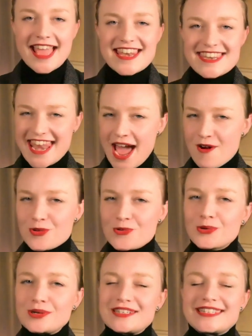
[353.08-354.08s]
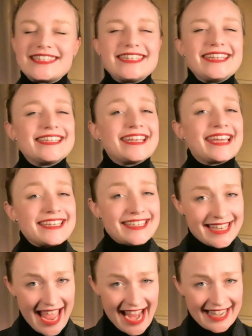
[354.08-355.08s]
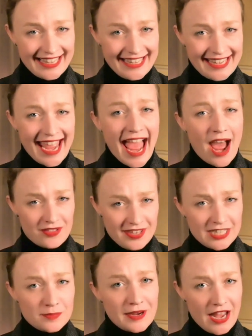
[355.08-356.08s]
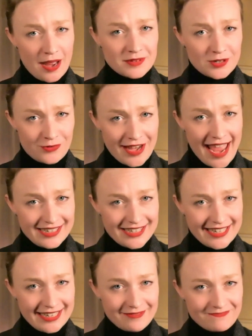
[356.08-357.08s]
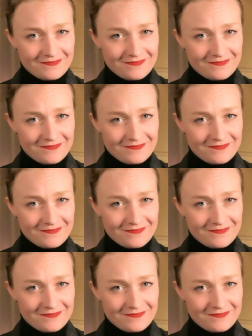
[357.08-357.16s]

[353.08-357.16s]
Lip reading: Now your audience sees exactly how this becomes a reality.